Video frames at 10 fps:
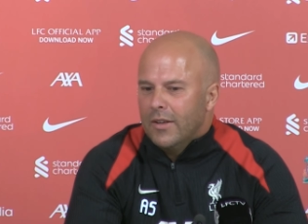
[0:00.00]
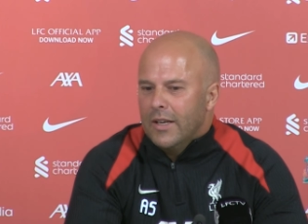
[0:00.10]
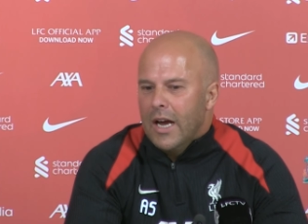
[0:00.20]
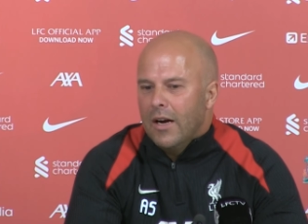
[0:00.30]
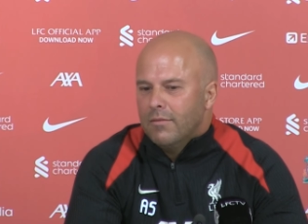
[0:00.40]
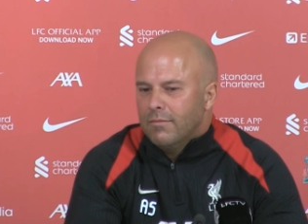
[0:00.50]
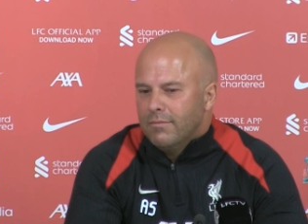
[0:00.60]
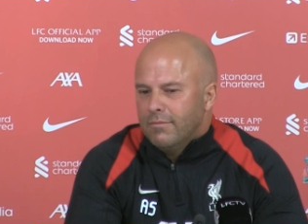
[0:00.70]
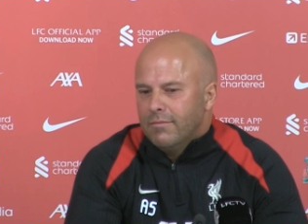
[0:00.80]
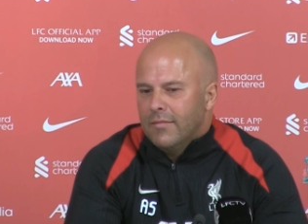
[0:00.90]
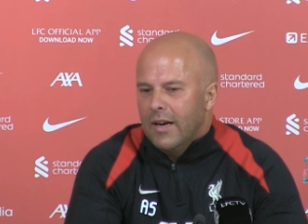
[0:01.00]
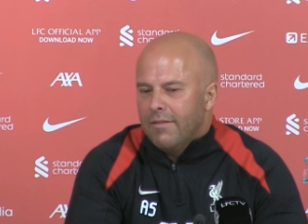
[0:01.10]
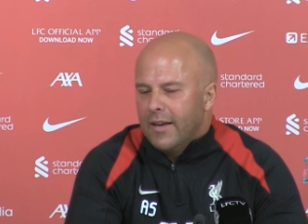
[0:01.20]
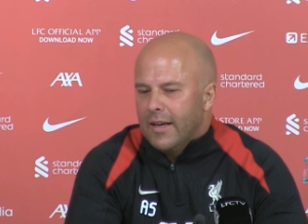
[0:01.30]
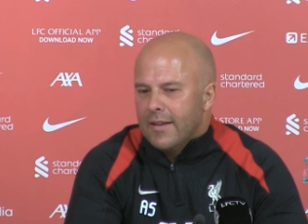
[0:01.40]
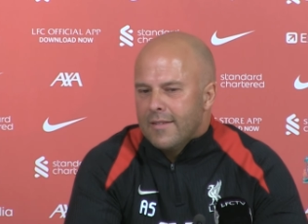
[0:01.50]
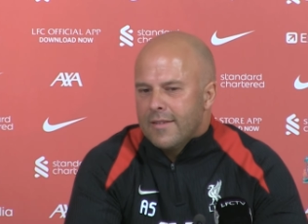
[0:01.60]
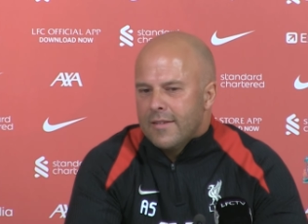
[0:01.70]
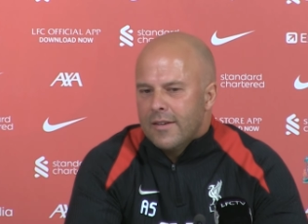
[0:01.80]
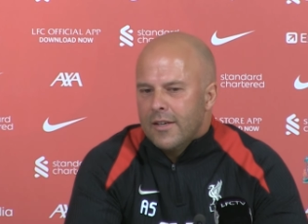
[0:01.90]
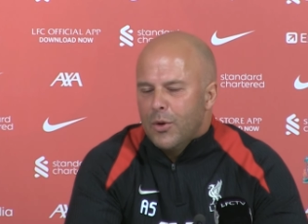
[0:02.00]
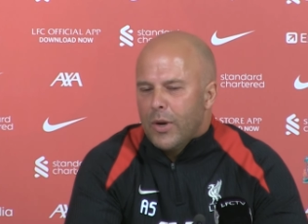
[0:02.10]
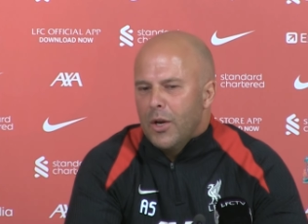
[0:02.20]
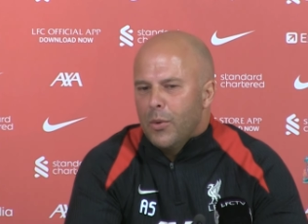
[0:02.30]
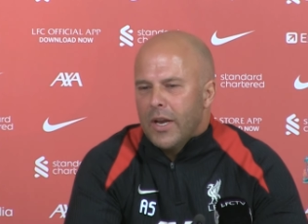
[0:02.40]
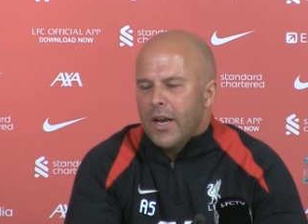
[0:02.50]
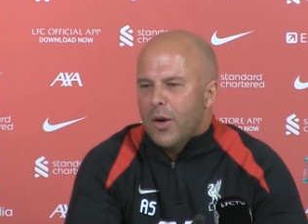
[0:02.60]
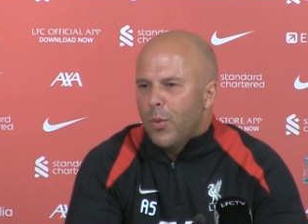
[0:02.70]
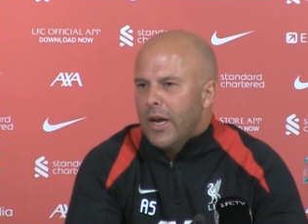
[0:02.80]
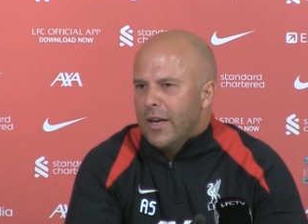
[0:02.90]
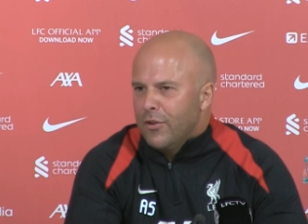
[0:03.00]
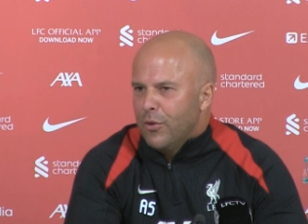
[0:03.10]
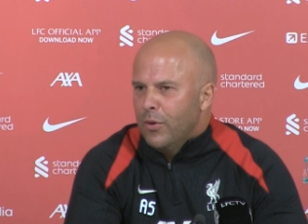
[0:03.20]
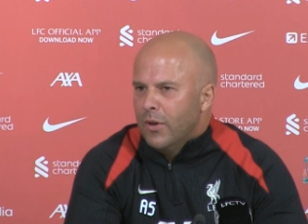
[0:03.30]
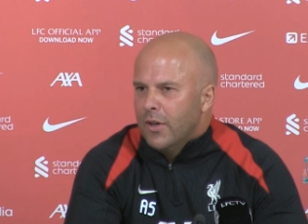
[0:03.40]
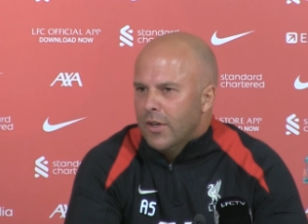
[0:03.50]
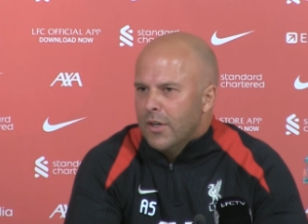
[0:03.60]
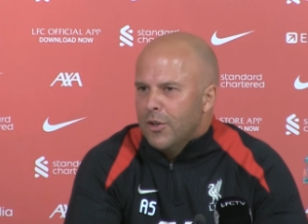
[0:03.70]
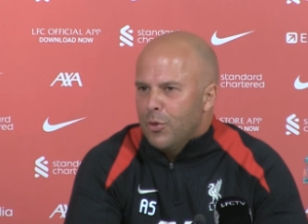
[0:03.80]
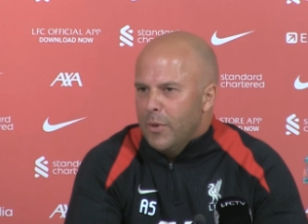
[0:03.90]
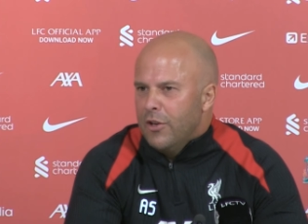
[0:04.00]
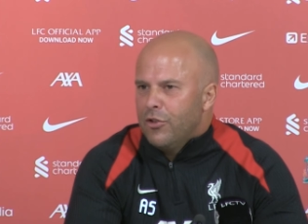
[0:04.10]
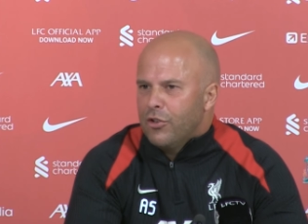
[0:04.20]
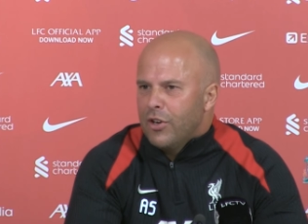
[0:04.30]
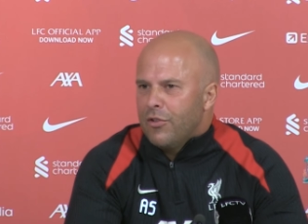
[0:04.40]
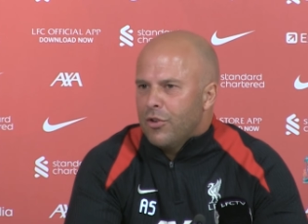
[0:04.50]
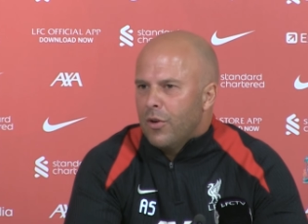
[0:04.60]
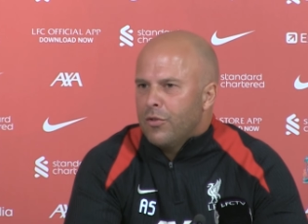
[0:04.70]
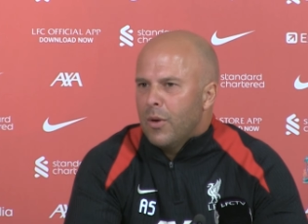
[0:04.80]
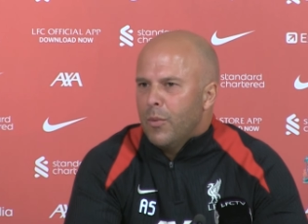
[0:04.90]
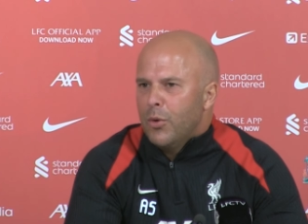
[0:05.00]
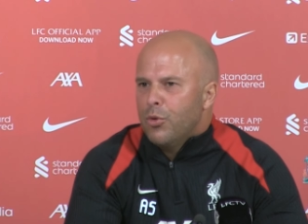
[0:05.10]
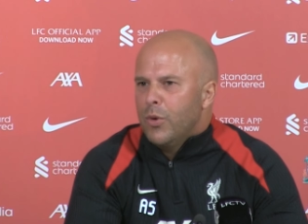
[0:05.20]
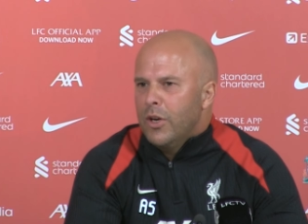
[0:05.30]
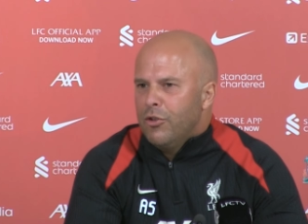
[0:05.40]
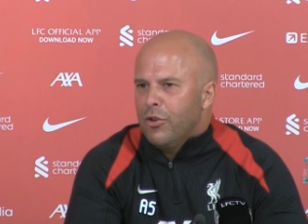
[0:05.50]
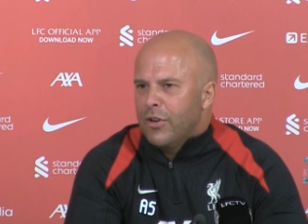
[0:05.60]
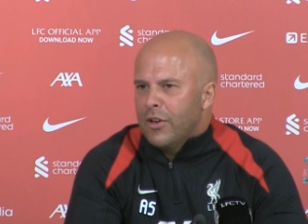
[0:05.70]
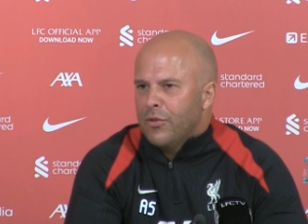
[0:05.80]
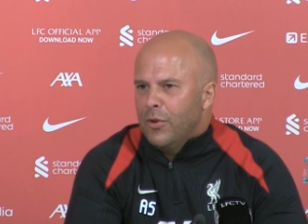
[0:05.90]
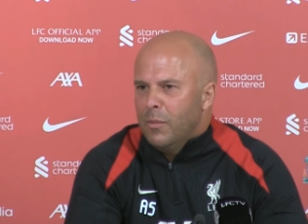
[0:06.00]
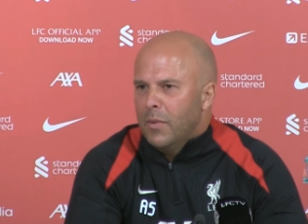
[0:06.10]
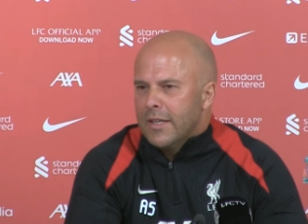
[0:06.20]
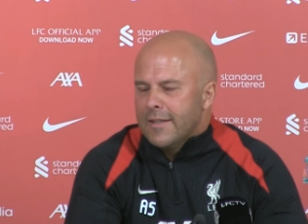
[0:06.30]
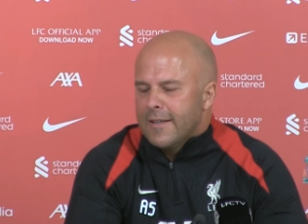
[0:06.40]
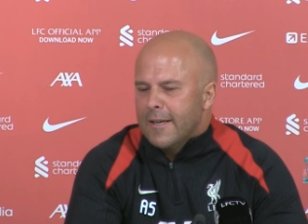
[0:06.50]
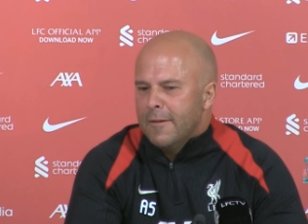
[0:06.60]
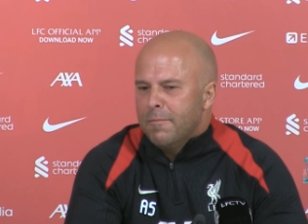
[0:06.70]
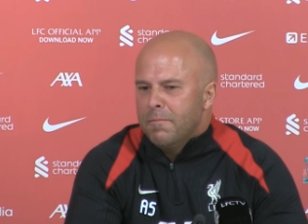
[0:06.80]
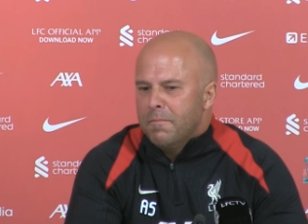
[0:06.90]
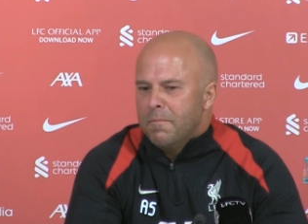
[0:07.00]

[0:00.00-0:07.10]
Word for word: yeah, I think it's you can look at it a way to to be the successor of someone who's really successful, but um,